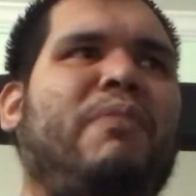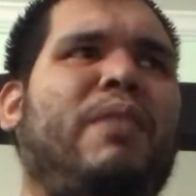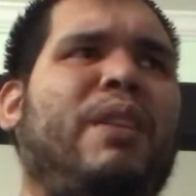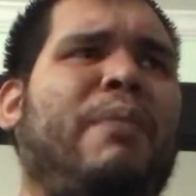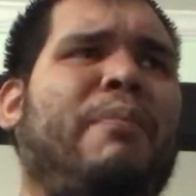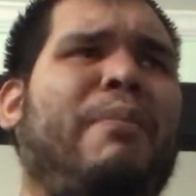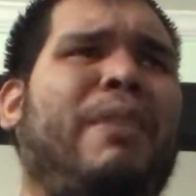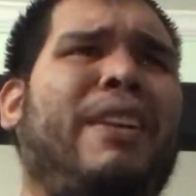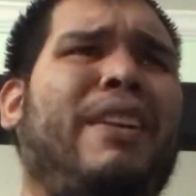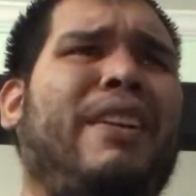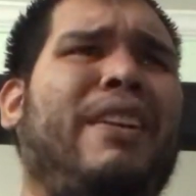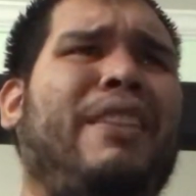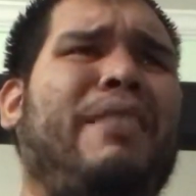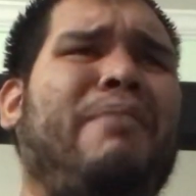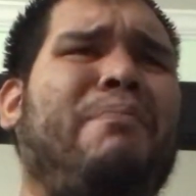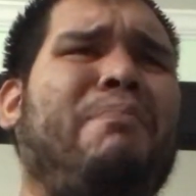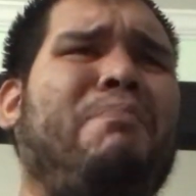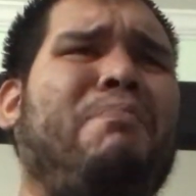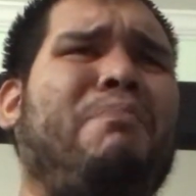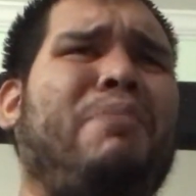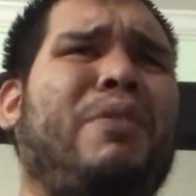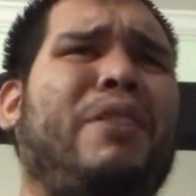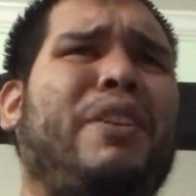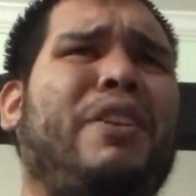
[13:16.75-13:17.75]
I'm
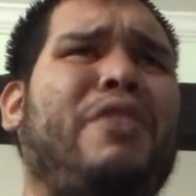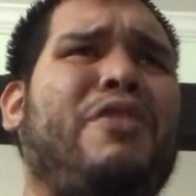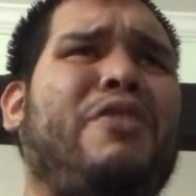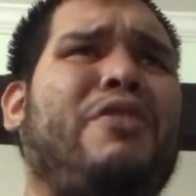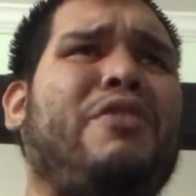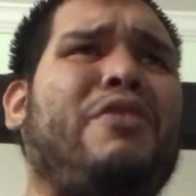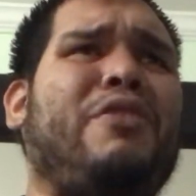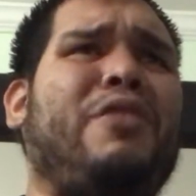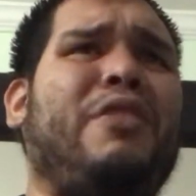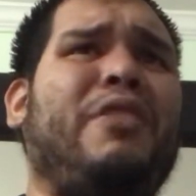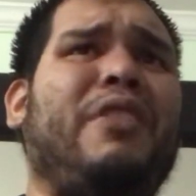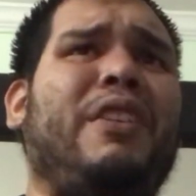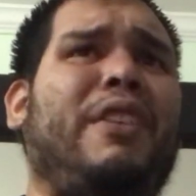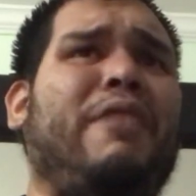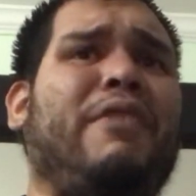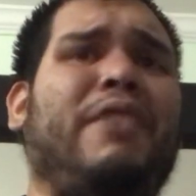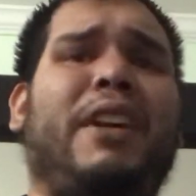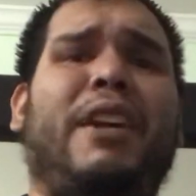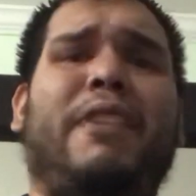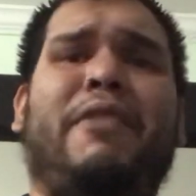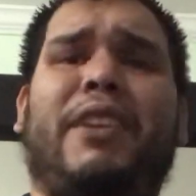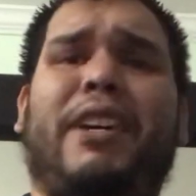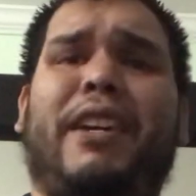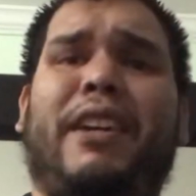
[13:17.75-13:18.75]
pretty sure they
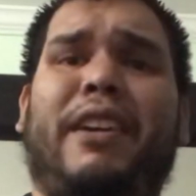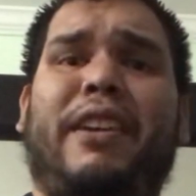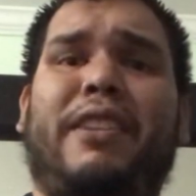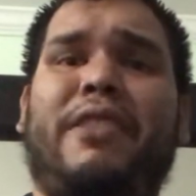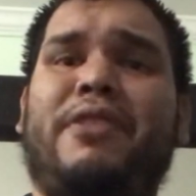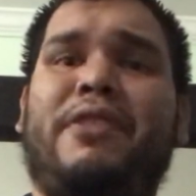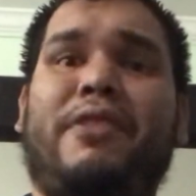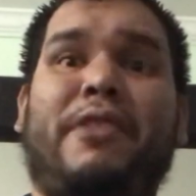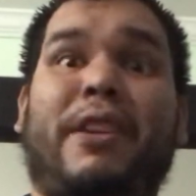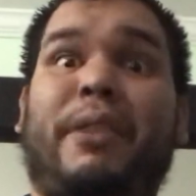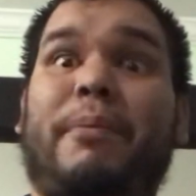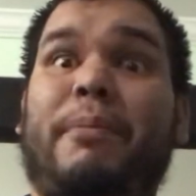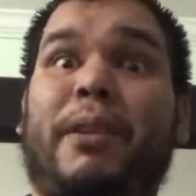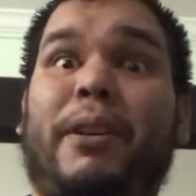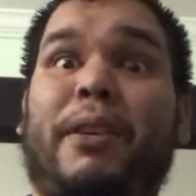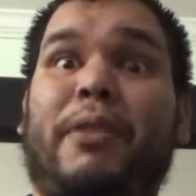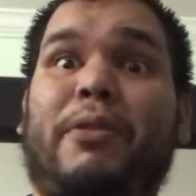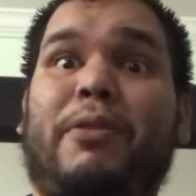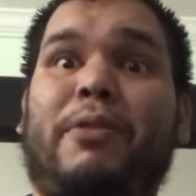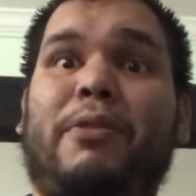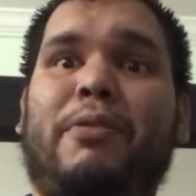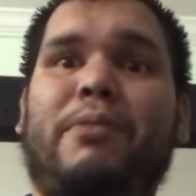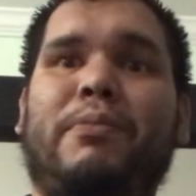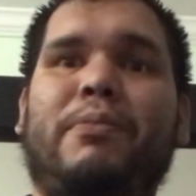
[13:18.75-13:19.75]
even have a 9-string
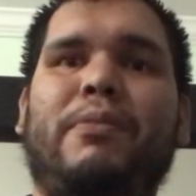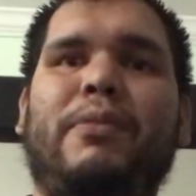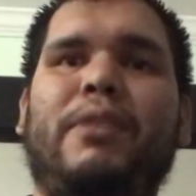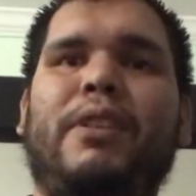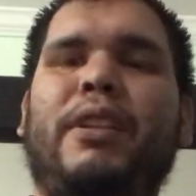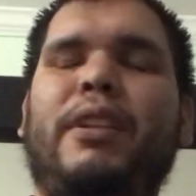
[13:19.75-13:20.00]
model